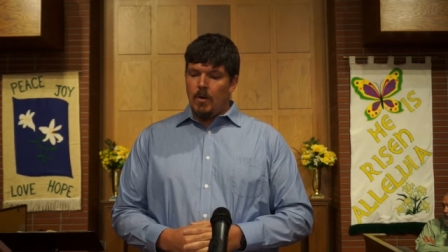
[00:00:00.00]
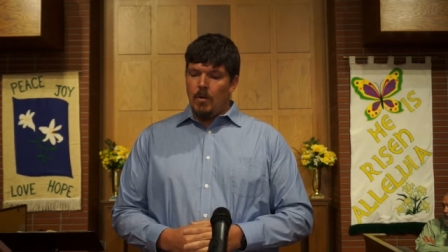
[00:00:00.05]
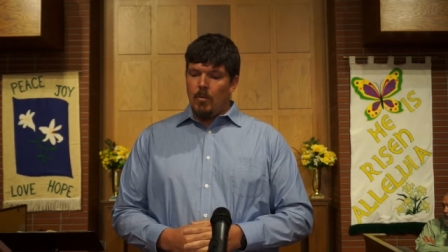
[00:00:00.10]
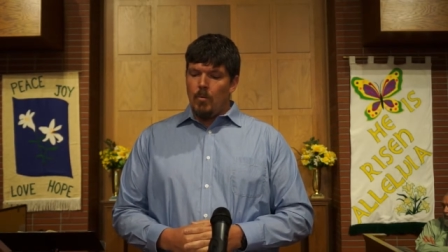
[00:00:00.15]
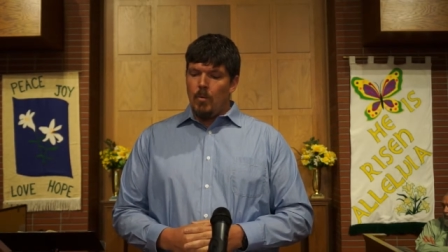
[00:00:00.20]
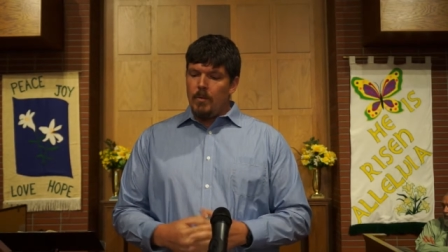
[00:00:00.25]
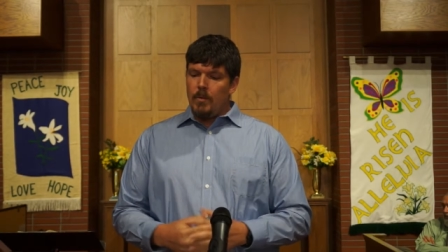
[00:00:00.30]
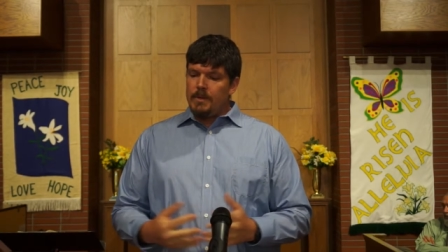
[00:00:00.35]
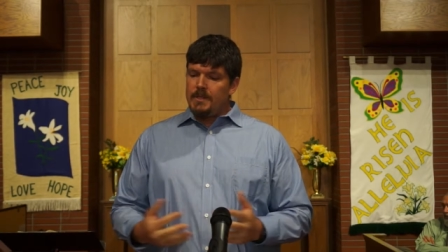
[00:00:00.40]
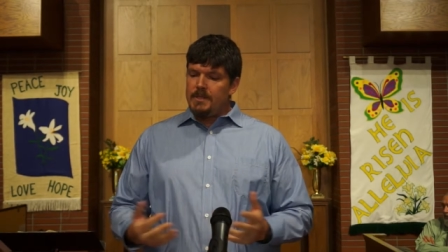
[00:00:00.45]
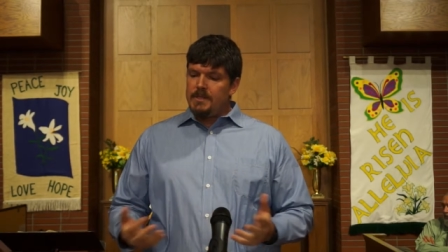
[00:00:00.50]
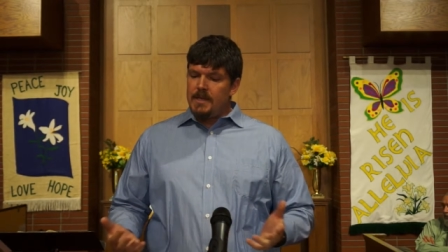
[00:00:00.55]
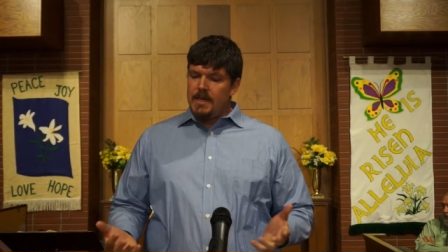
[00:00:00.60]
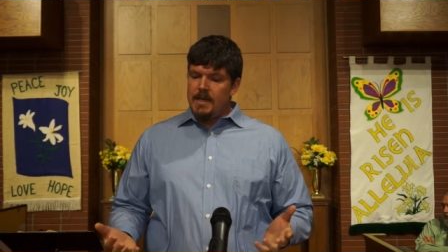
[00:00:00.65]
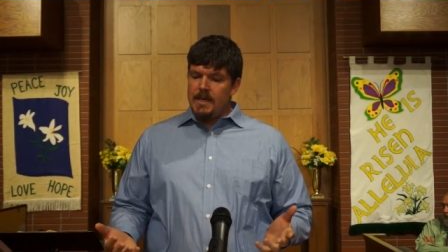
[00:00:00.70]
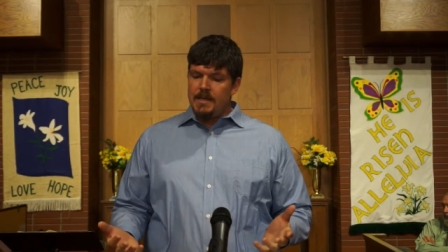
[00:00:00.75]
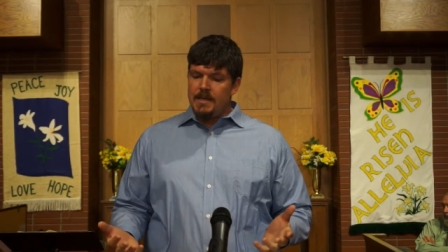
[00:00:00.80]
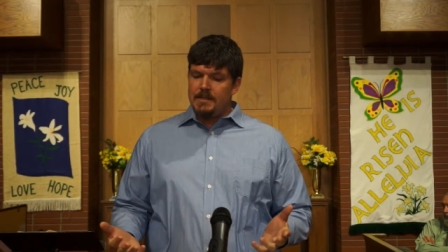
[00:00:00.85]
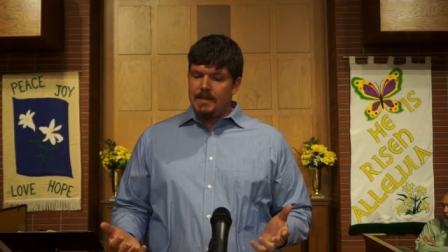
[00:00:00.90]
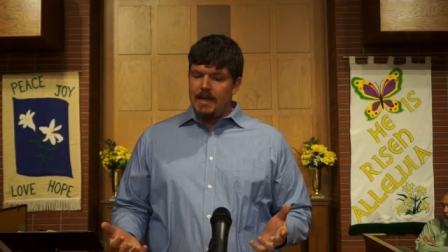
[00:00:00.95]
What we
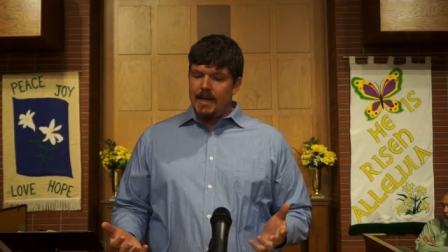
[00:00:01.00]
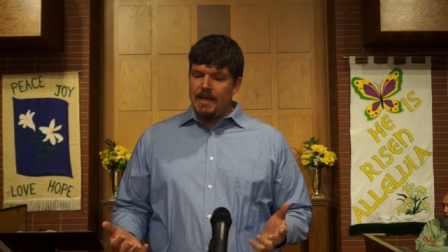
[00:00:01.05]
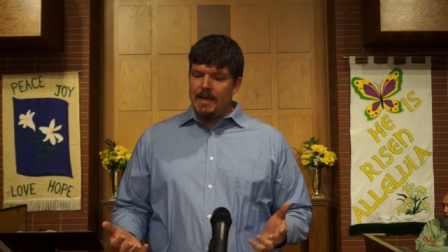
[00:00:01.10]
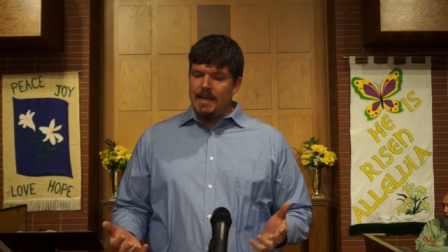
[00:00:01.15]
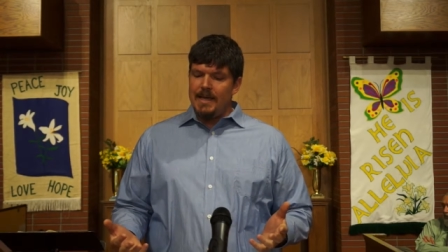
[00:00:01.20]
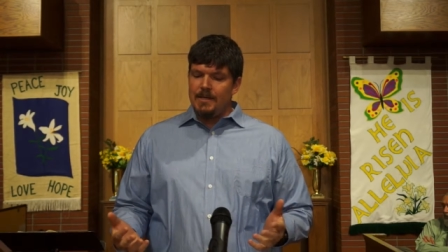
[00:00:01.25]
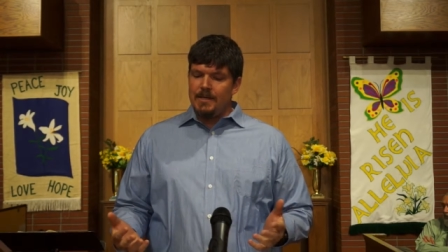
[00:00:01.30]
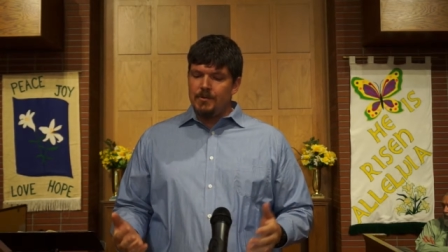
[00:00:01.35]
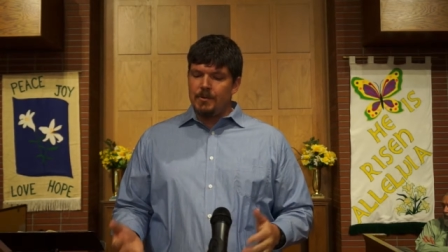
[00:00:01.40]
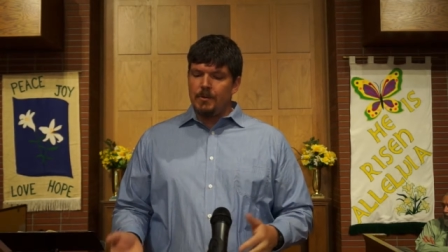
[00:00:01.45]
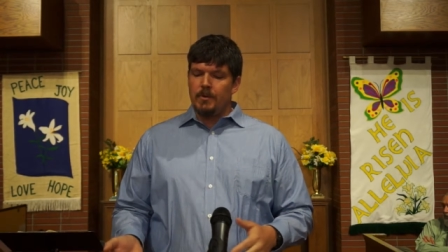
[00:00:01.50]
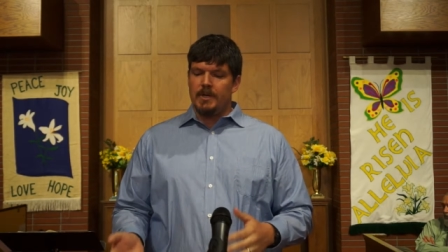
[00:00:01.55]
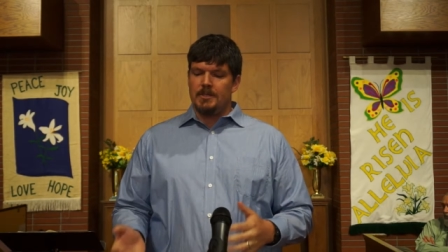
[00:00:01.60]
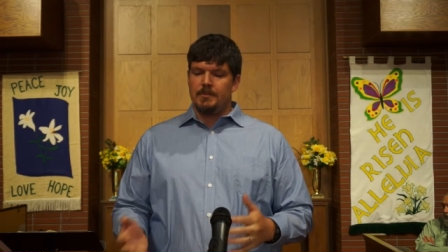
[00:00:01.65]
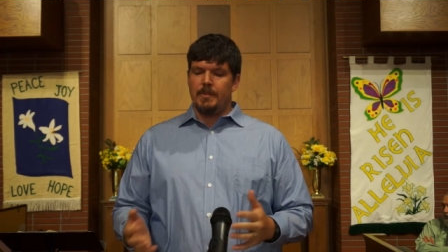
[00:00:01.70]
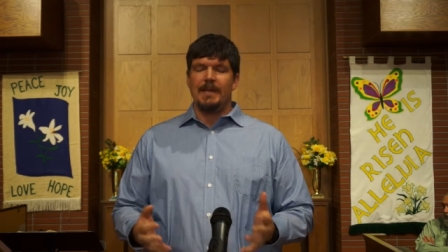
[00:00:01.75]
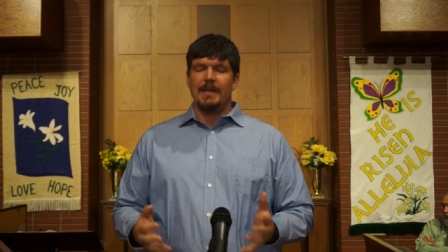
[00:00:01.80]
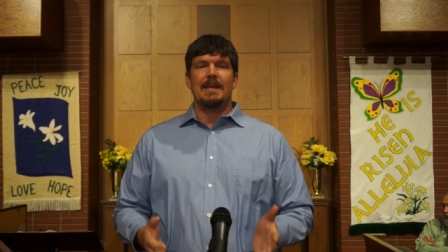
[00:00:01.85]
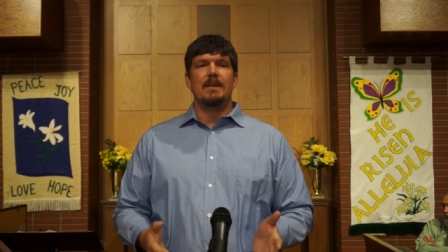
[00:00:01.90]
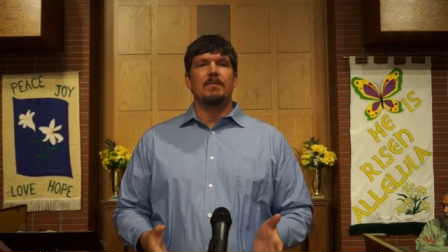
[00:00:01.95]
see is that Israel has
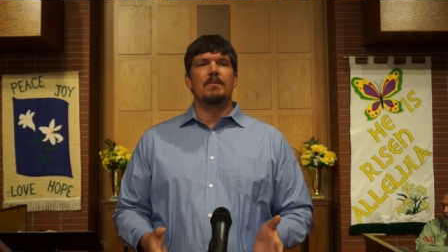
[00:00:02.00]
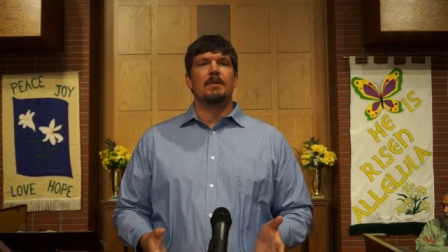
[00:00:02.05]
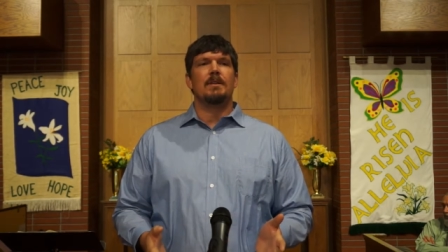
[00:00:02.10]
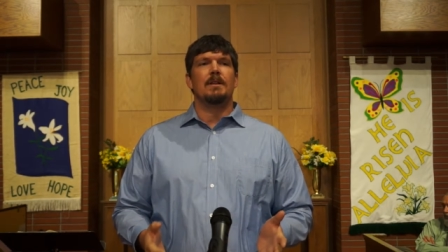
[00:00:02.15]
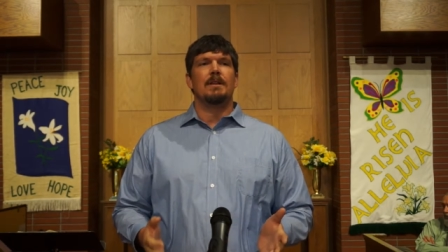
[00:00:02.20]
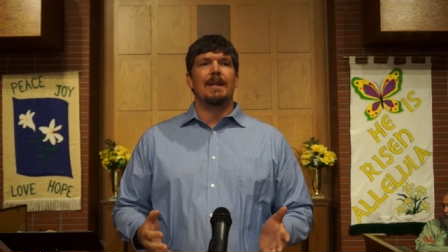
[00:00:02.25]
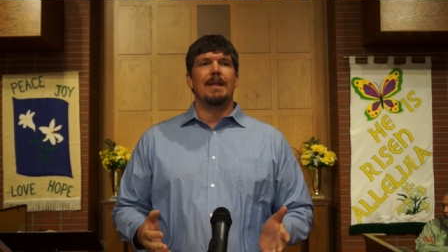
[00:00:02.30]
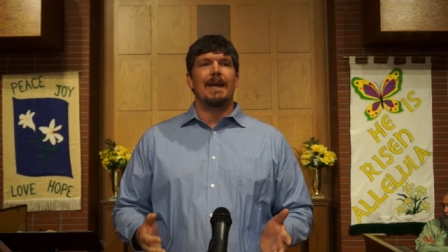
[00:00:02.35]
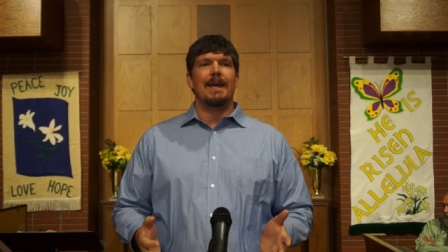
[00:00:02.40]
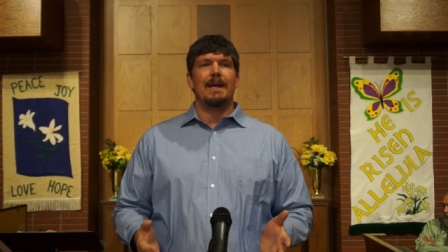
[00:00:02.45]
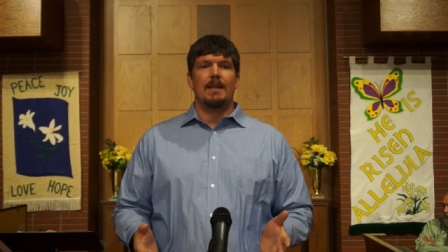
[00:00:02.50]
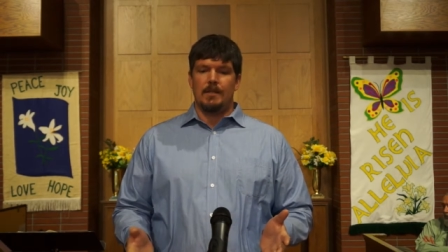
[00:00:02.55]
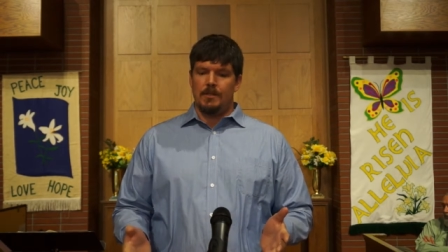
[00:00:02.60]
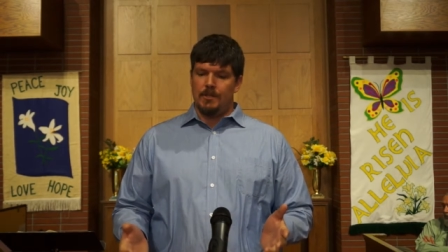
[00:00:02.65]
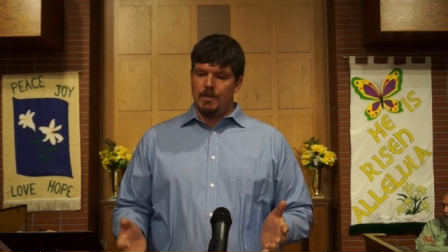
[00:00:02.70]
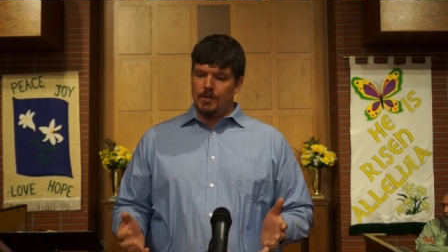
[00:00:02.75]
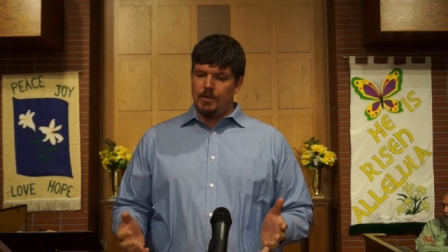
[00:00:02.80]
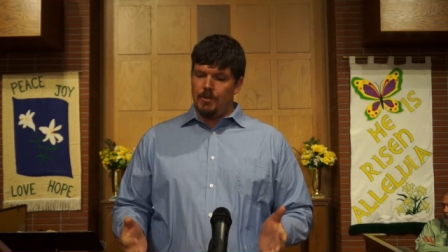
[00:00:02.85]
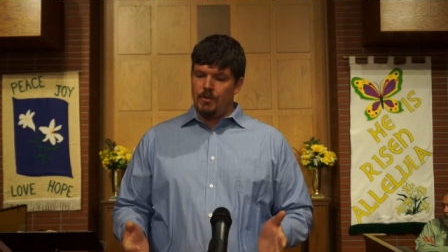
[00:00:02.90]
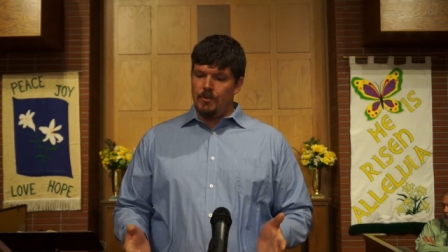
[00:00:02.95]
been given the land
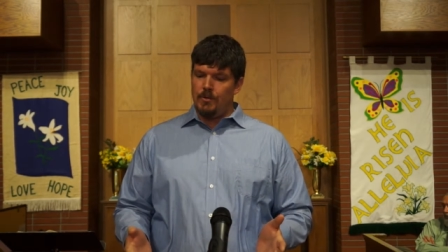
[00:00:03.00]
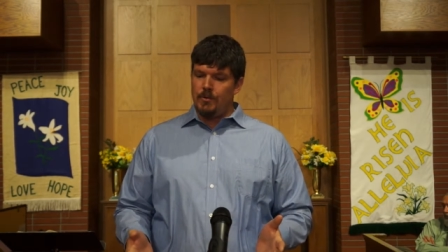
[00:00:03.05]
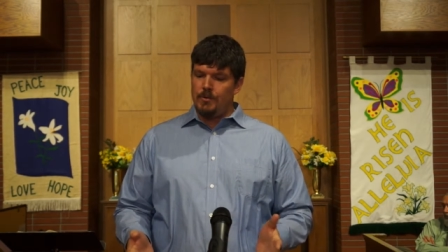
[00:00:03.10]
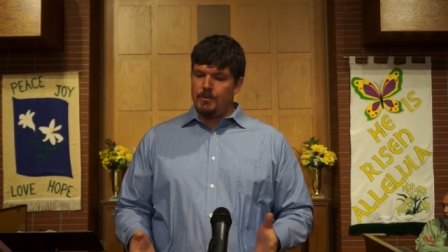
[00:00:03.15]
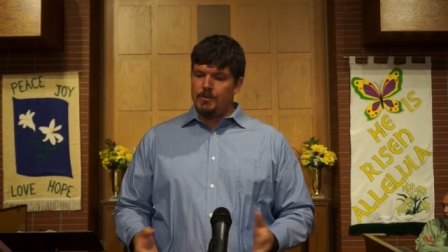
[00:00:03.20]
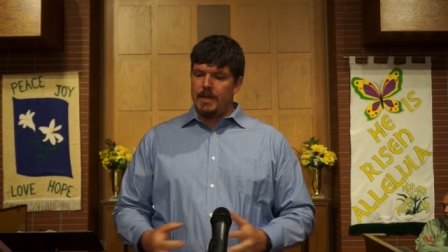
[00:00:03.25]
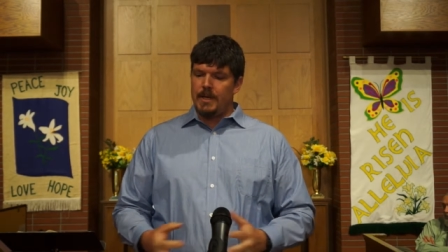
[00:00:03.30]
to use